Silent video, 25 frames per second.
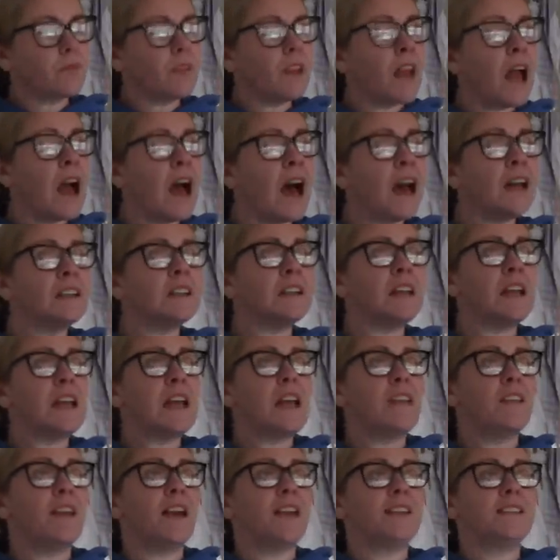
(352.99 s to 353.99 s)
And
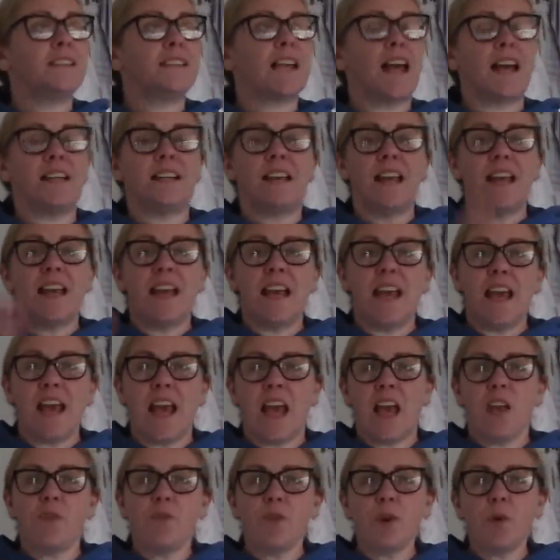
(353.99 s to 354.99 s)
they said,
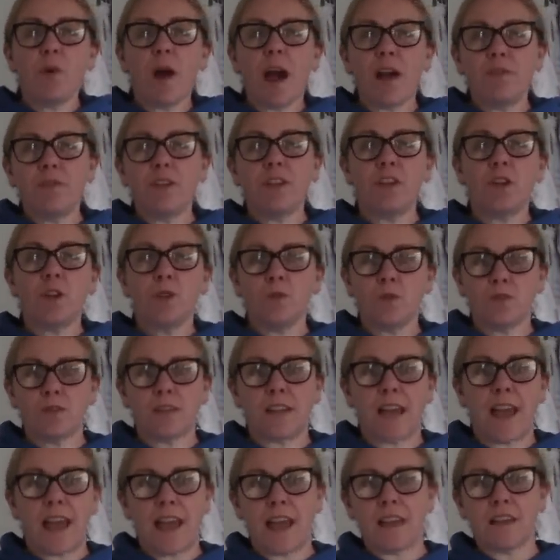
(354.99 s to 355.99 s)
if you haven't used
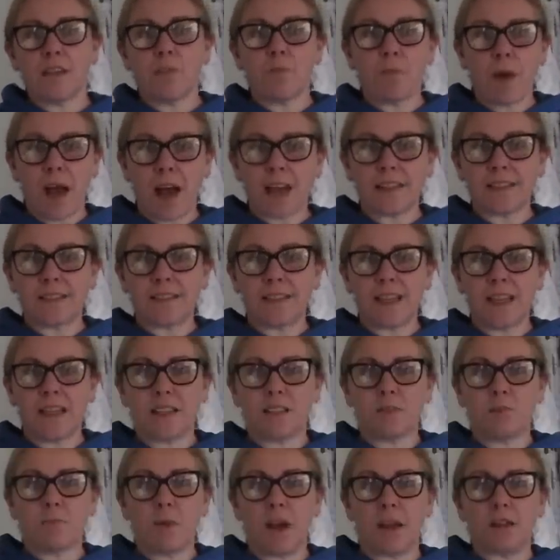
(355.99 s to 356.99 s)
it in the past
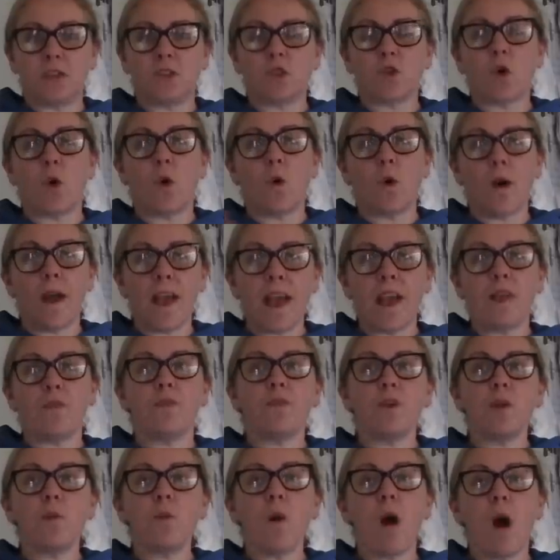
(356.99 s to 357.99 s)
6 months, or if
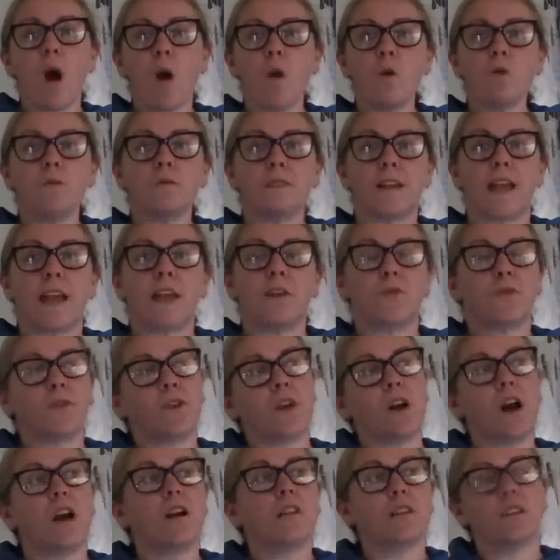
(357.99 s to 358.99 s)
you hold it for
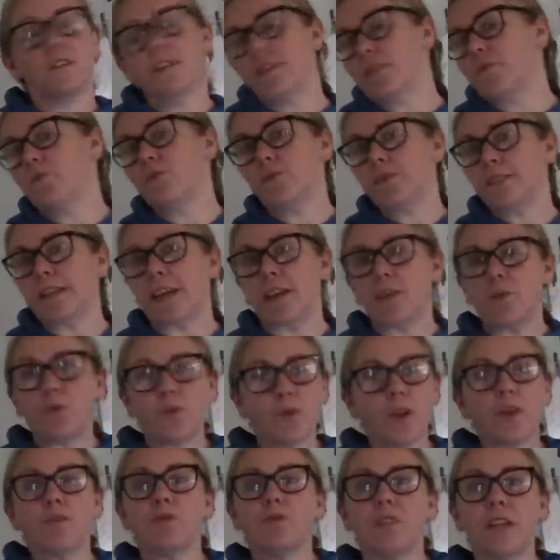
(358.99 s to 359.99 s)
longer than, say,
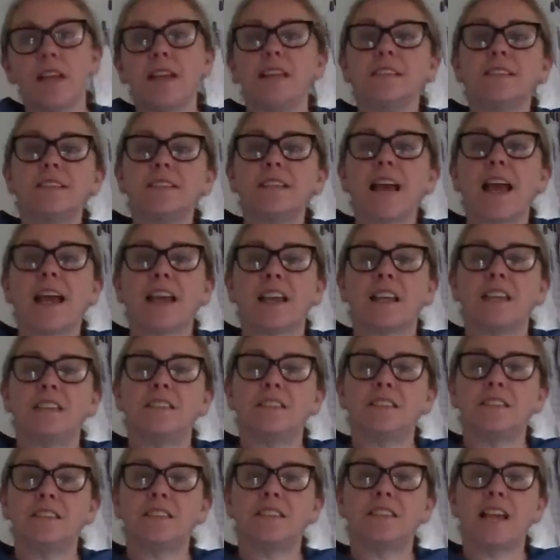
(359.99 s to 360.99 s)
15
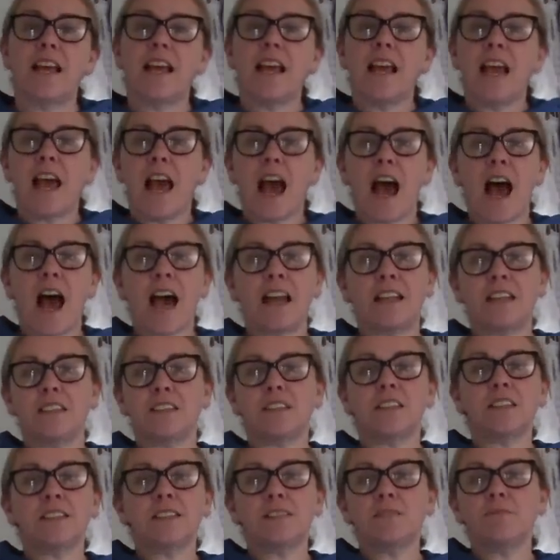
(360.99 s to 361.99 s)
seconds, and
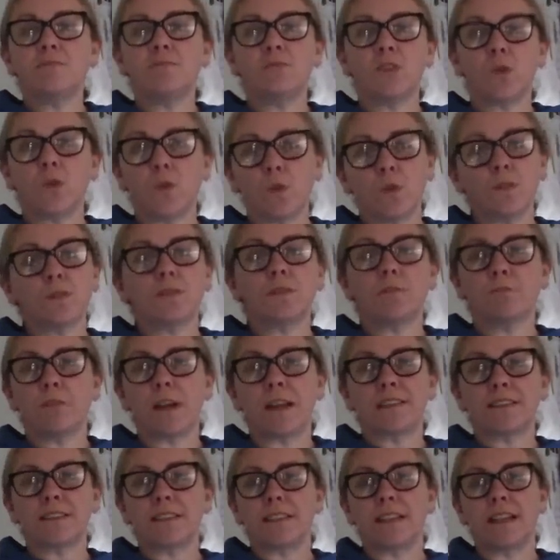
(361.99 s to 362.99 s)
it doesn't
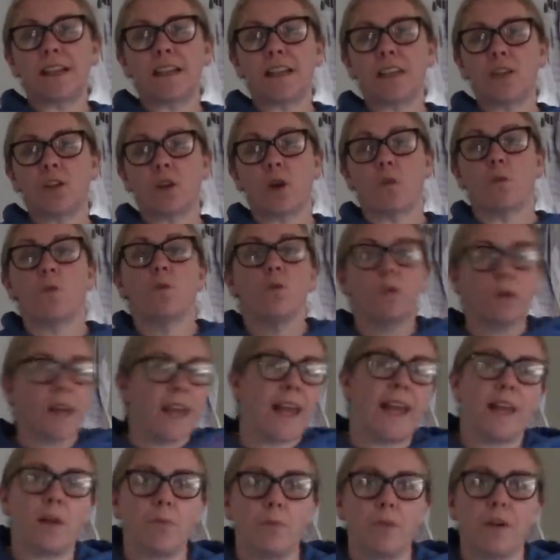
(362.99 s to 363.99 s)
automatically, you go, oh,
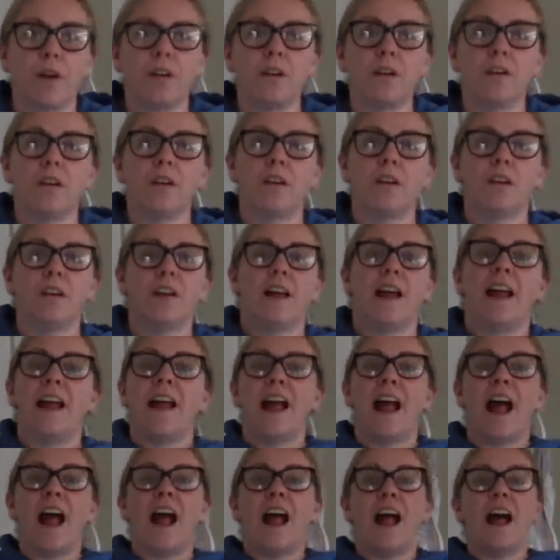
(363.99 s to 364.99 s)
keep,
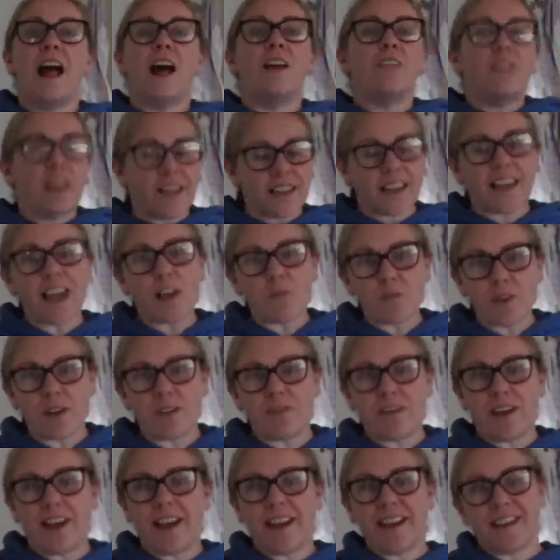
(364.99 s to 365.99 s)
then get rid
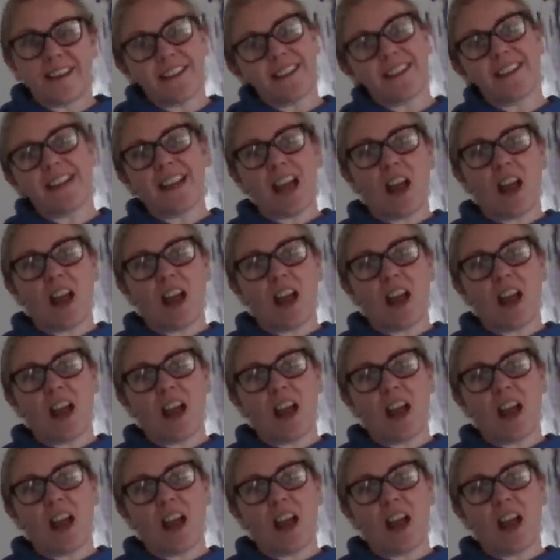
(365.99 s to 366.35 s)
of it.